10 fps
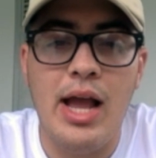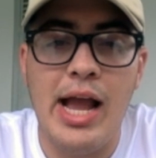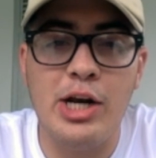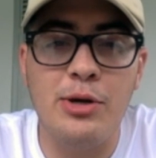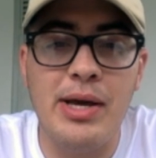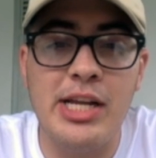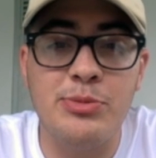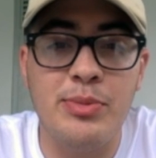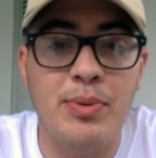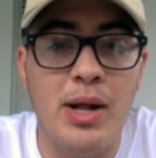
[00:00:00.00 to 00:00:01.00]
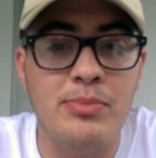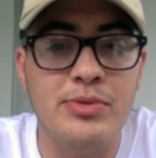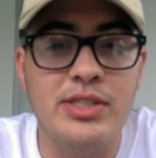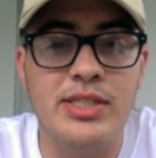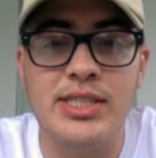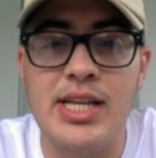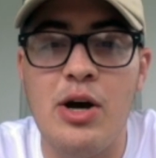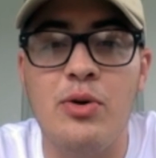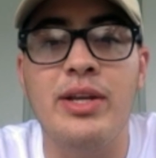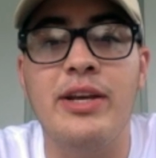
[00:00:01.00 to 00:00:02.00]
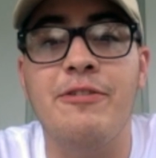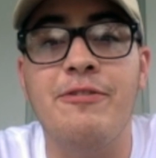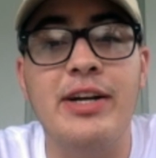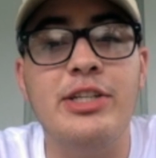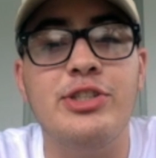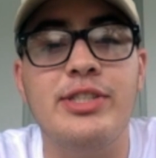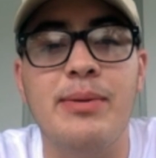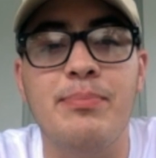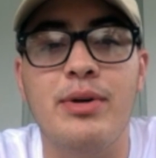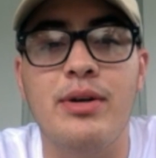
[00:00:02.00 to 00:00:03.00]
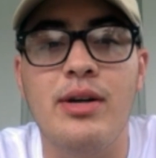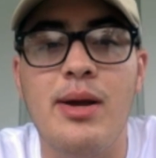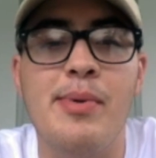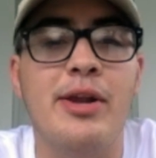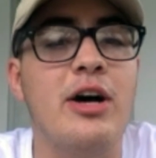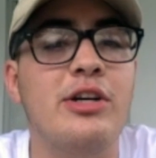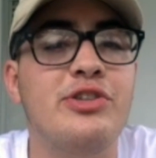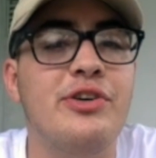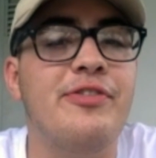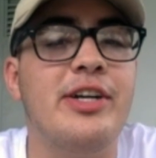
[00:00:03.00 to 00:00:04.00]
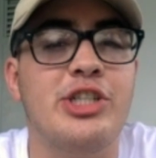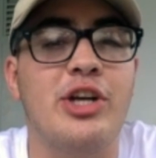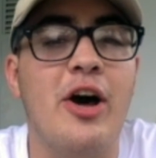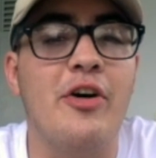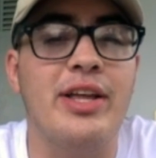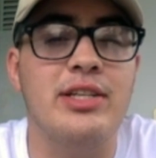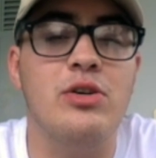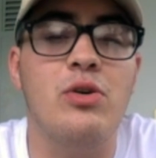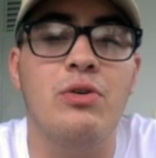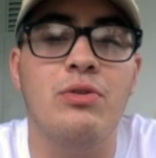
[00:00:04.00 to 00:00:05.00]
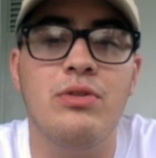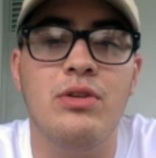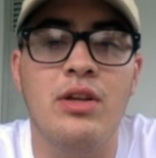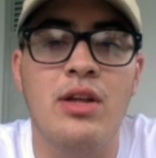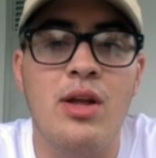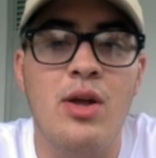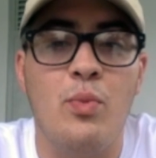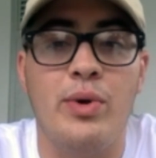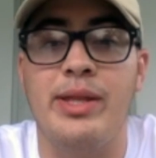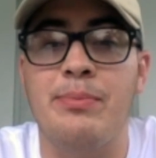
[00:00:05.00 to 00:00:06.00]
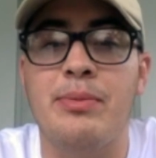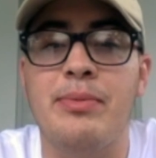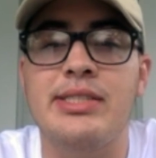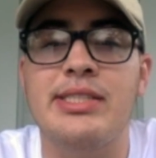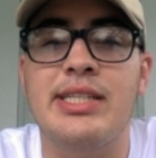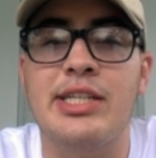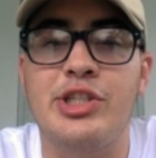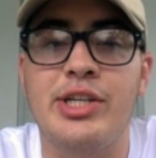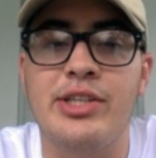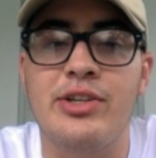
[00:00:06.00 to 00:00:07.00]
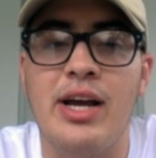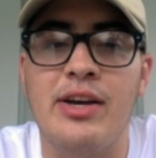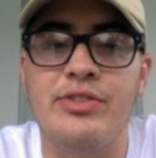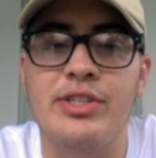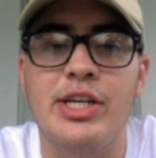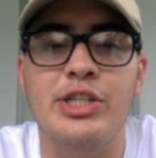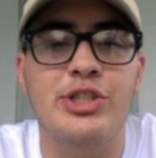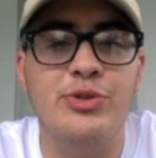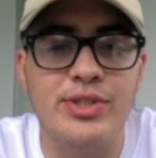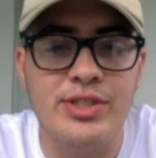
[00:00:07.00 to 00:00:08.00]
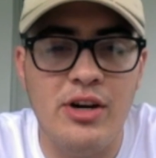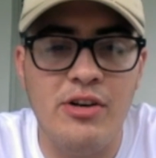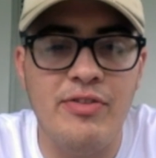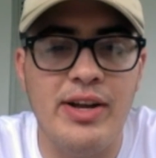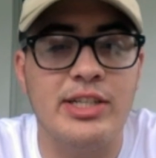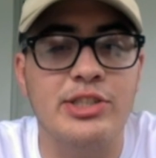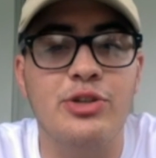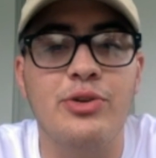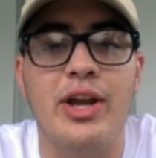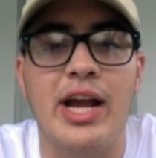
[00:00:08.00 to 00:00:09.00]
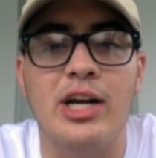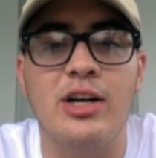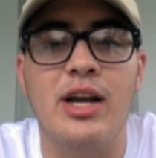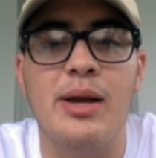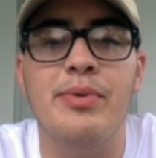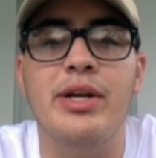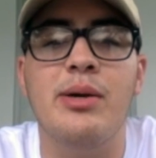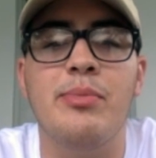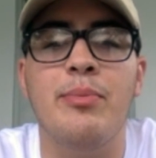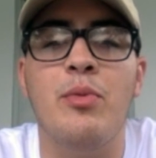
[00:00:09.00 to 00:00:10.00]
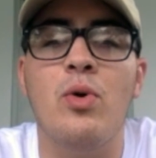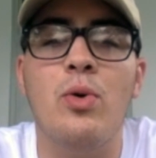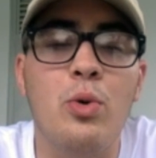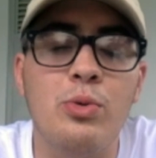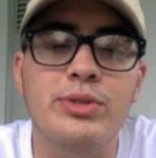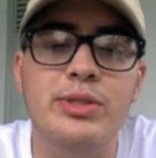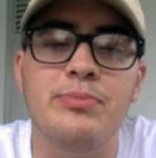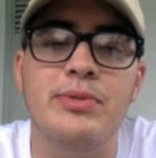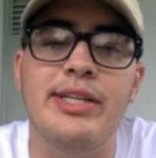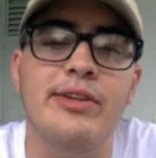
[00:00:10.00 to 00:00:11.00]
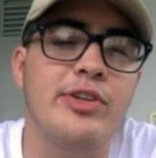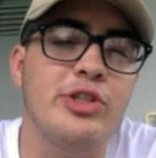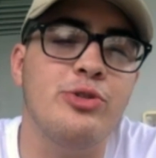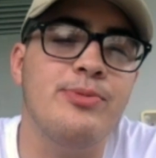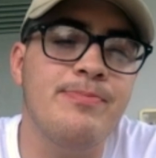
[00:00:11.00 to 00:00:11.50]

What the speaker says: Anger management problems does not only affect your temper, but it also affects your health as a whole. With implementing Tai Chi in their lives, it should resolve and control the anger and become a more wholesome individual.